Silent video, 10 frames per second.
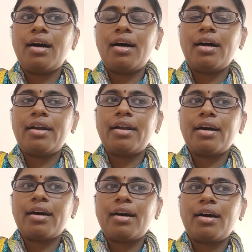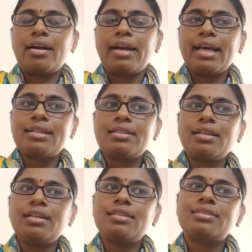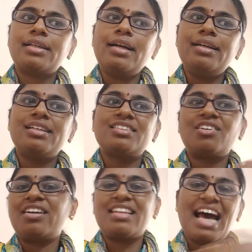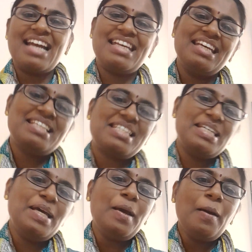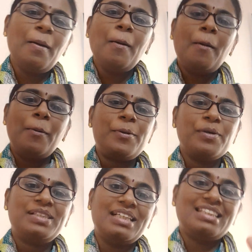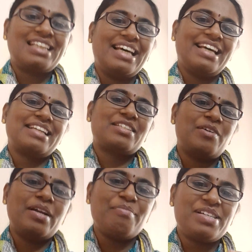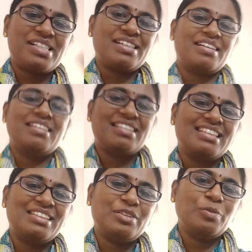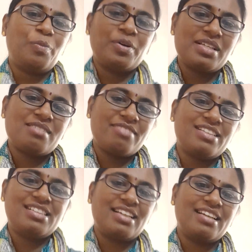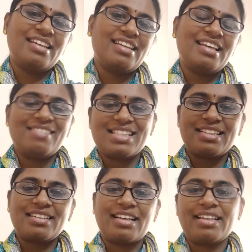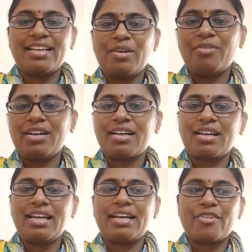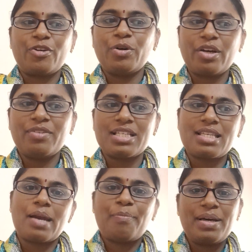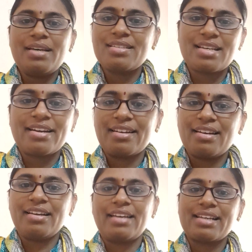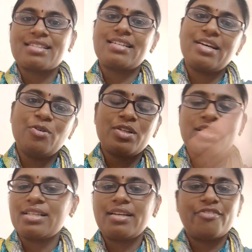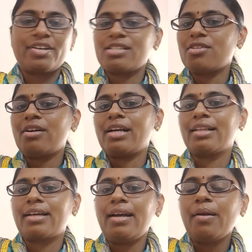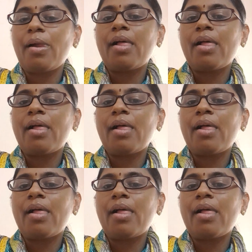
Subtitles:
And next thing is that it is not that easy to just like, it's not a mission. Just you put the switch and they will sit and they'll work. Like if you give this therapy, suddenly next day you will see the difference. Not like that.